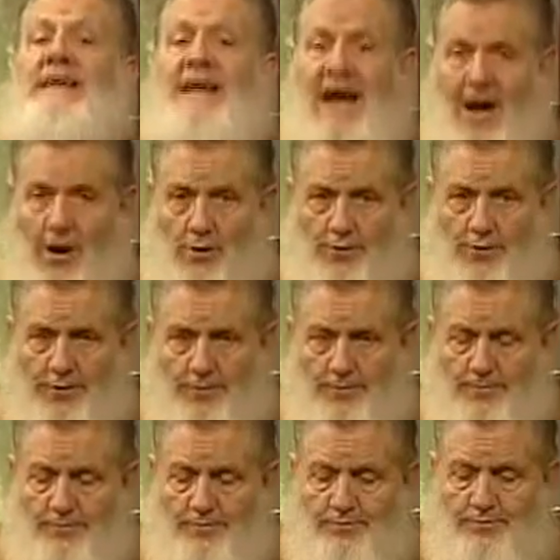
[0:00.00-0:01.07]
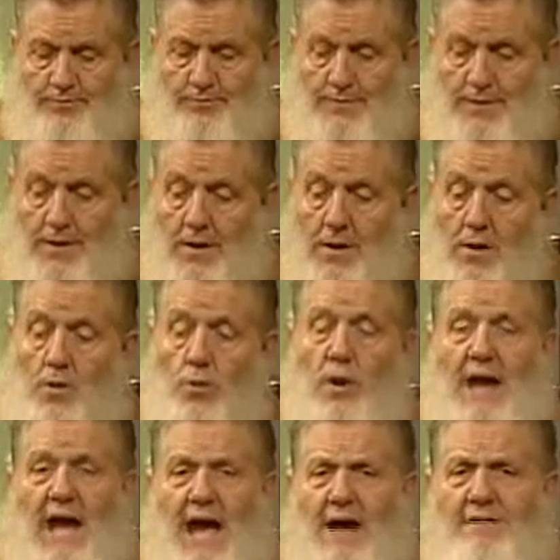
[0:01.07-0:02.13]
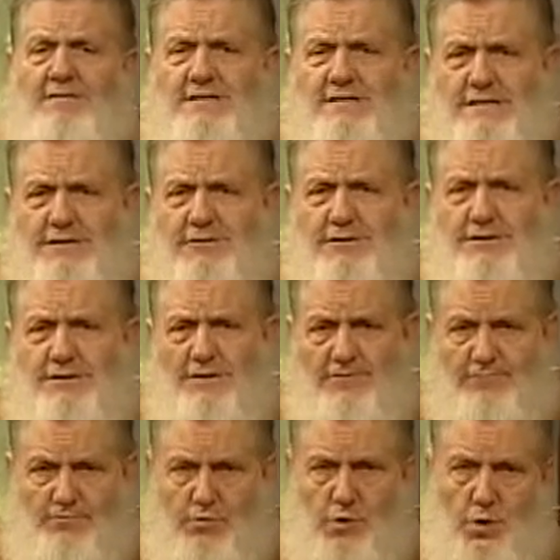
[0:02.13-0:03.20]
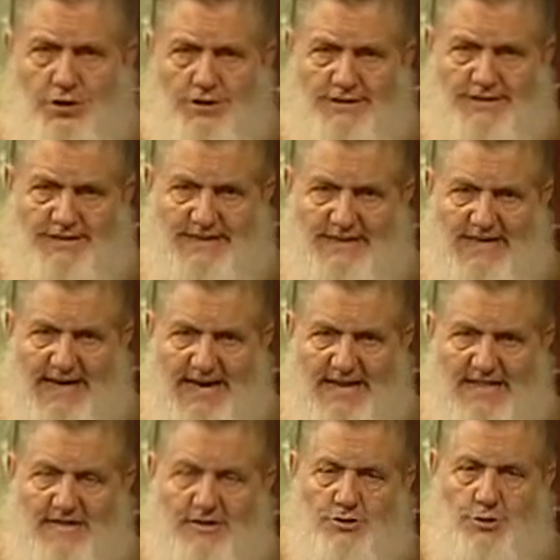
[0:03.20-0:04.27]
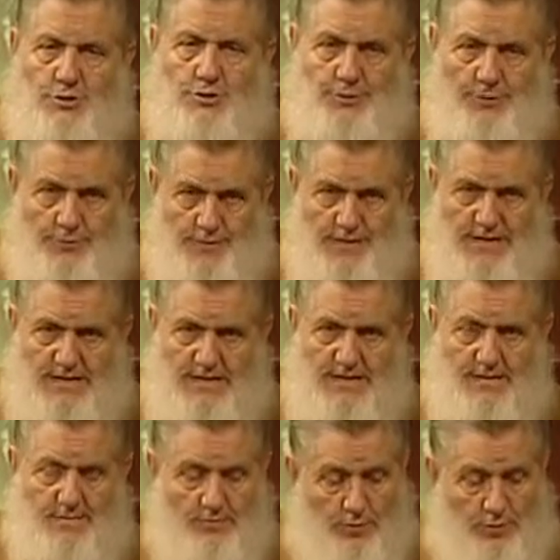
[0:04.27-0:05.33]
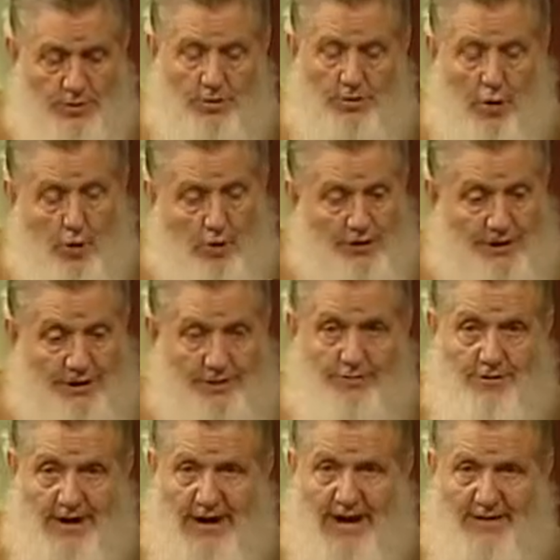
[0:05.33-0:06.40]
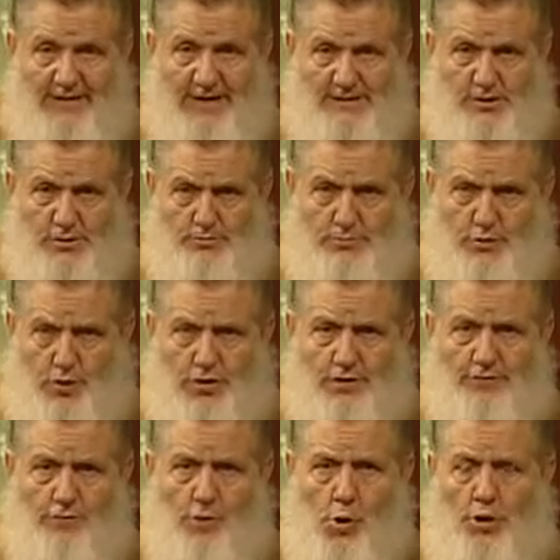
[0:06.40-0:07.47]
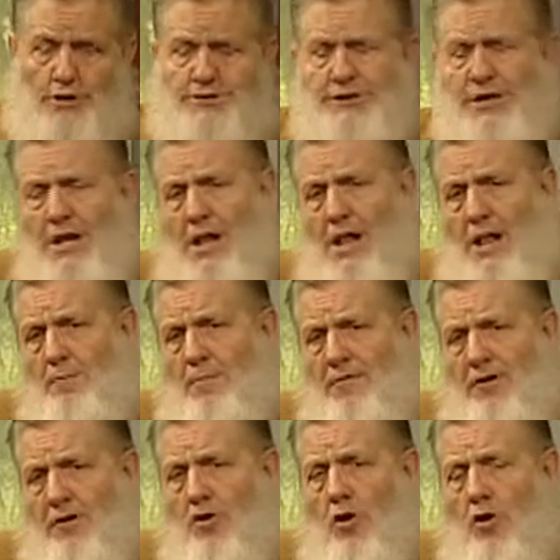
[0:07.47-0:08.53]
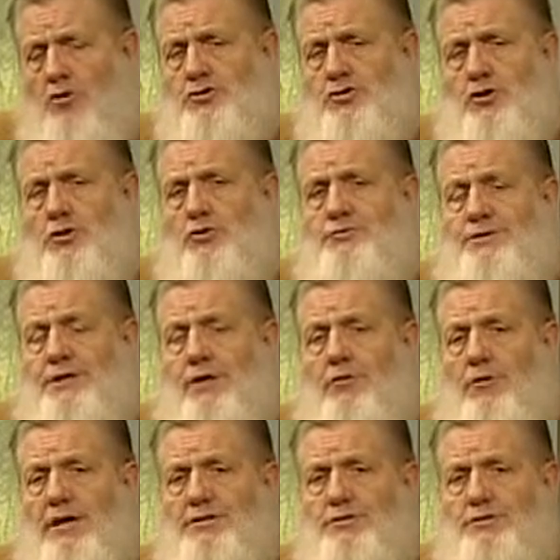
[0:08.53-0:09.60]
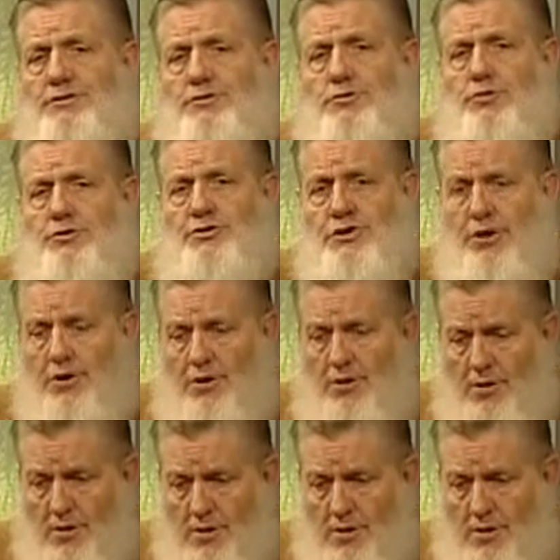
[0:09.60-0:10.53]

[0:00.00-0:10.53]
down. We have a series of books today that you can read when you hold it in your hand. That's a book, of course. But there are also narrations which are